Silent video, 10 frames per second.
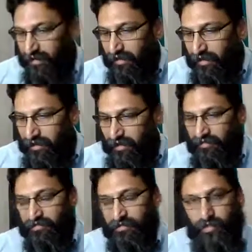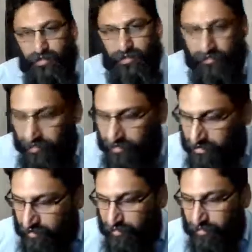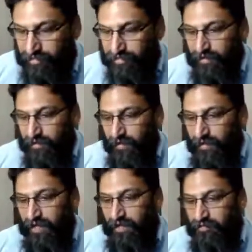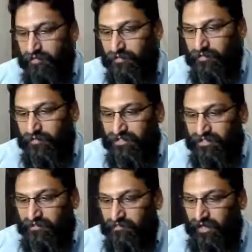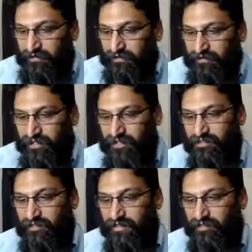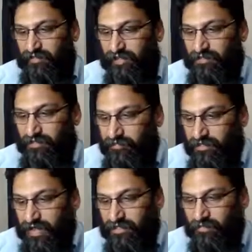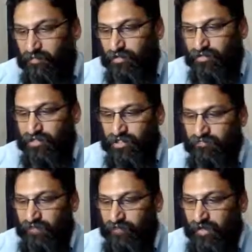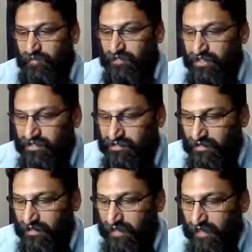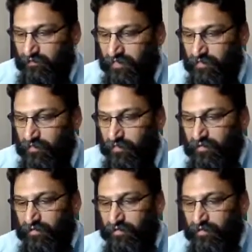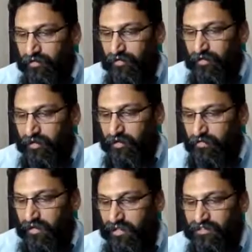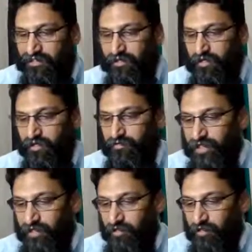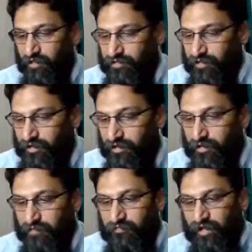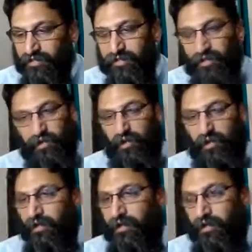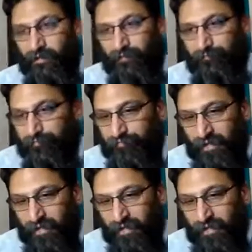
and it's the question of domestic abuse and domestic violence. And it says, domestic violence is on the rise. What do you suggest for families having to weather a crisis in the country and also in the home front? And